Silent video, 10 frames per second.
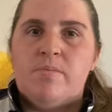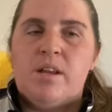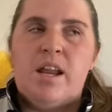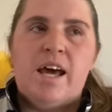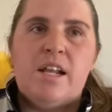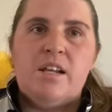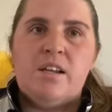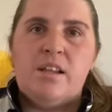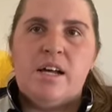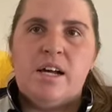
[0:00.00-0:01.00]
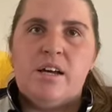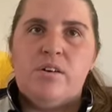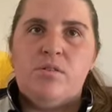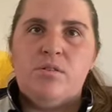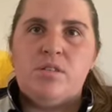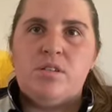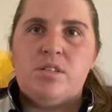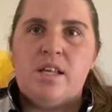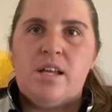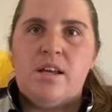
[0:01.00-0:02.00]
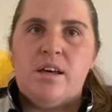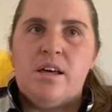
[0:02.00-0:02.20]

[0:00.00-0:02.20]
And like I also said,